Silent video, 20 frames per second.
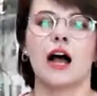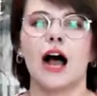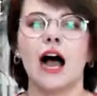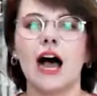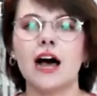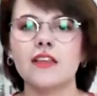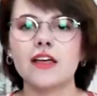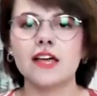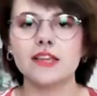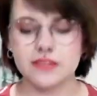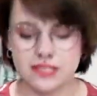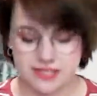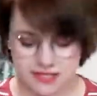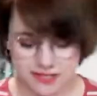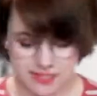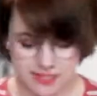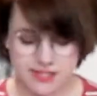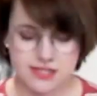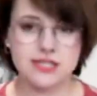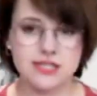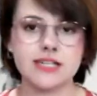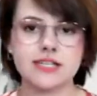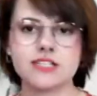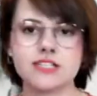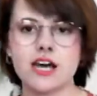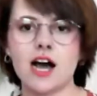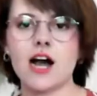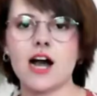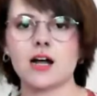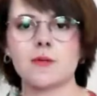And then this is the
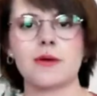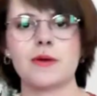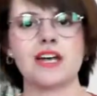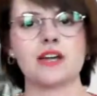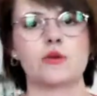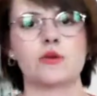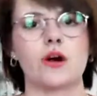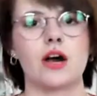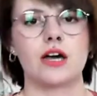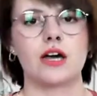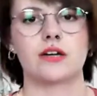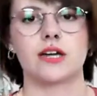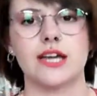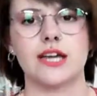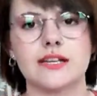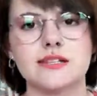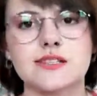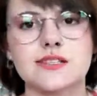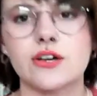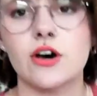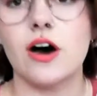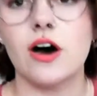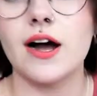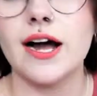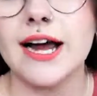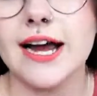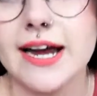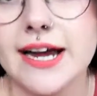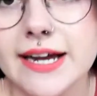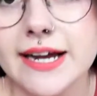dark pink one. It's got
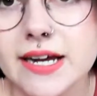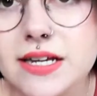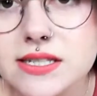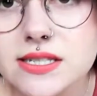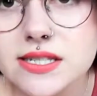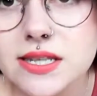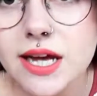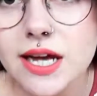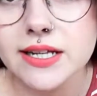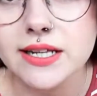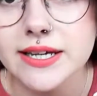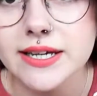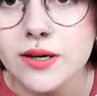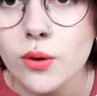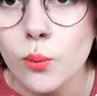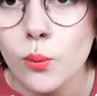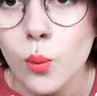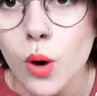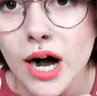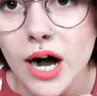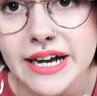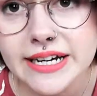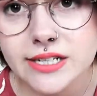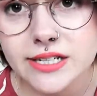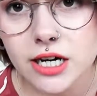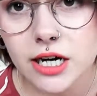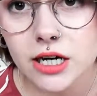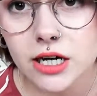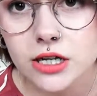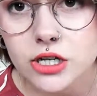a slightly
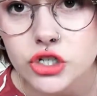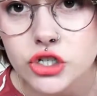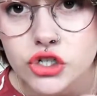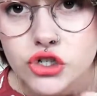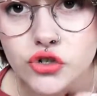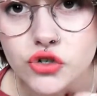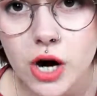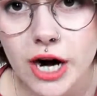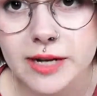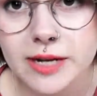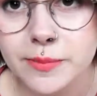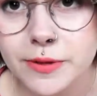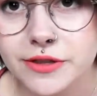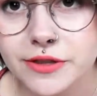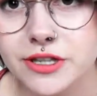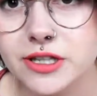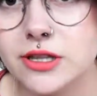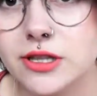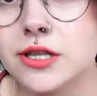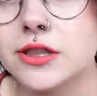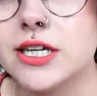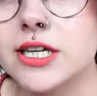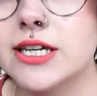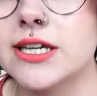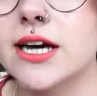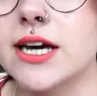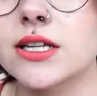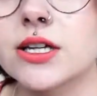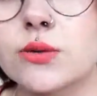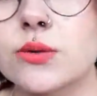wider stripe than the
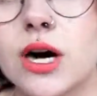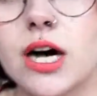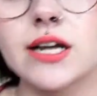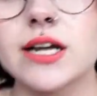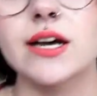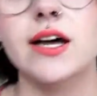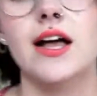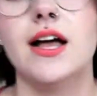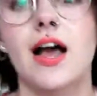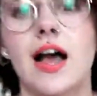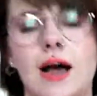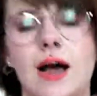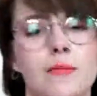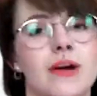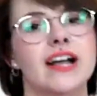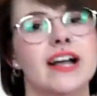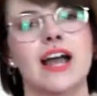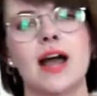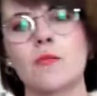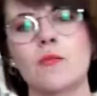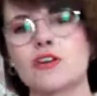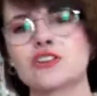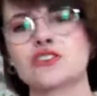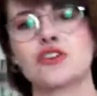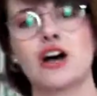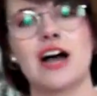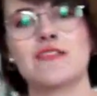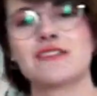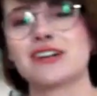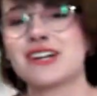yellow one, and my camera's
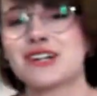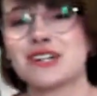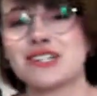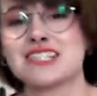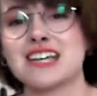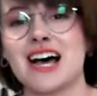not having a good